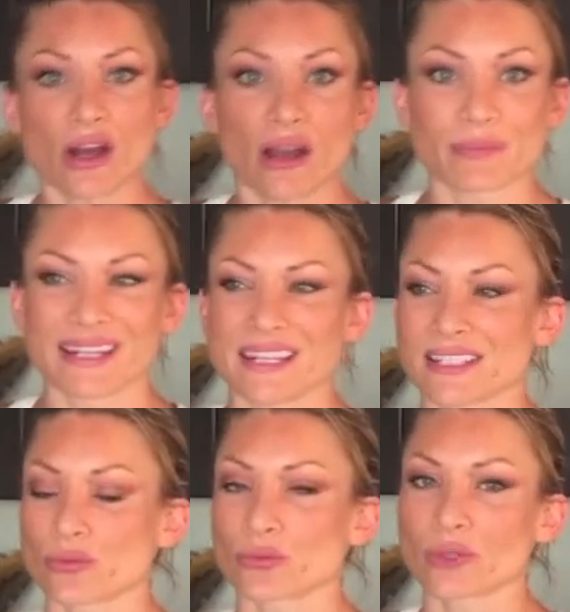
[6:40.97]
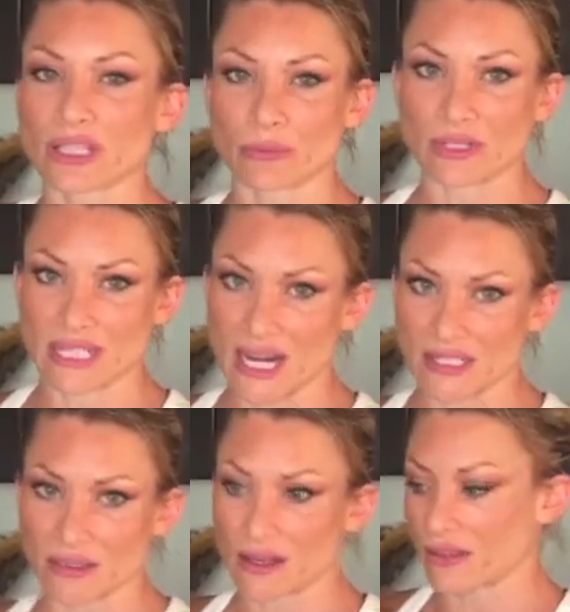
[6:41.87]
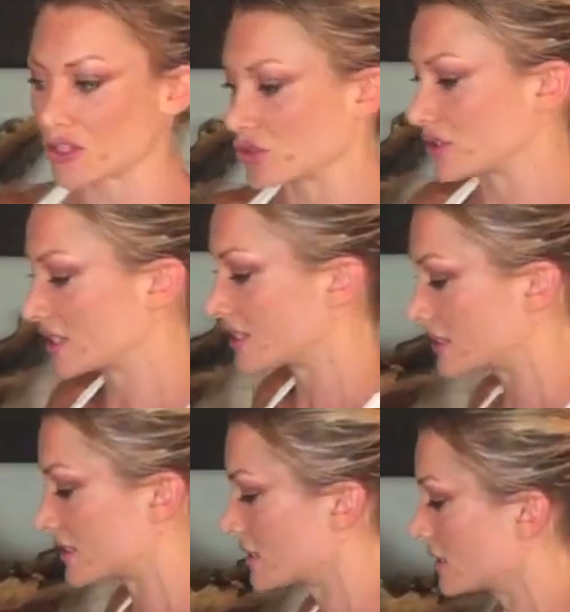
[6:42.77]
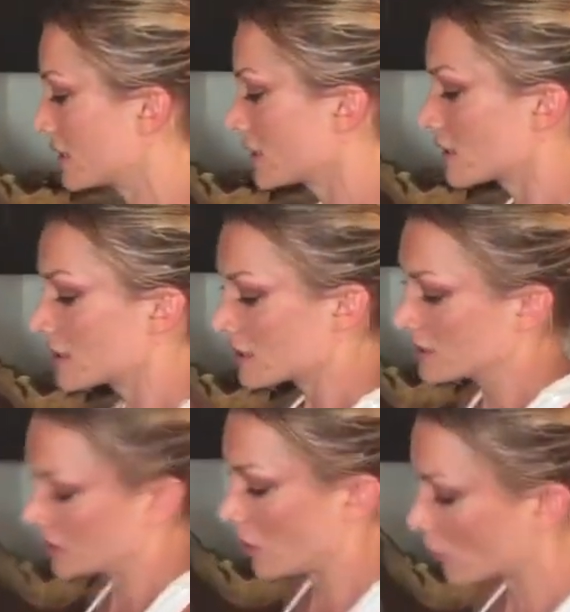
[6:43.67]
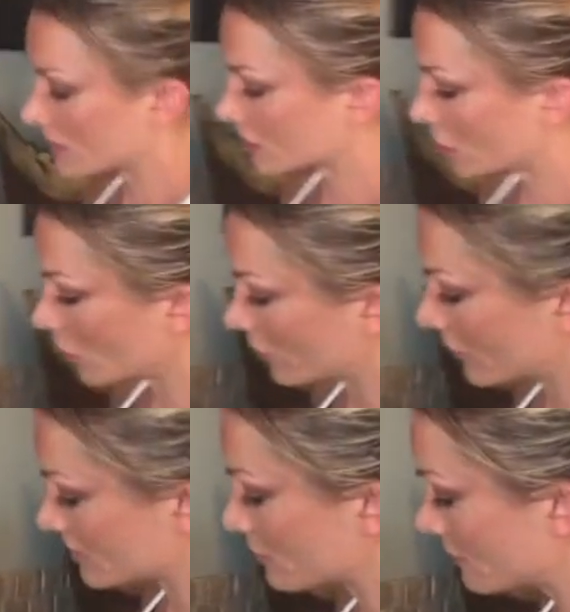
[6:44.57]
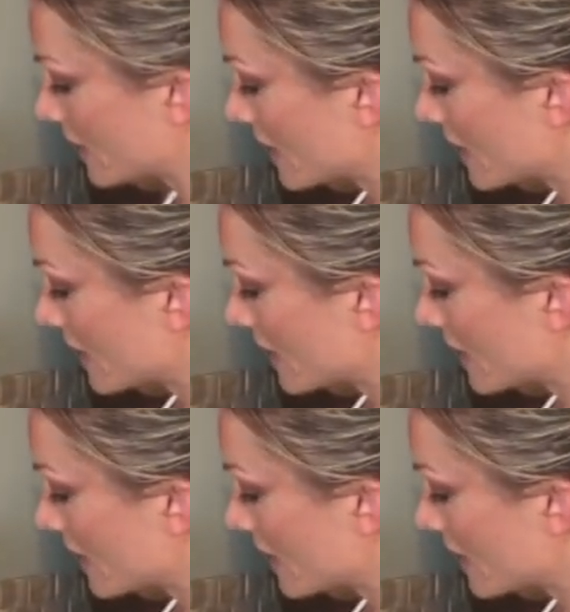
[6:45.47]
on because it really retains a lot of the juices. Always put with some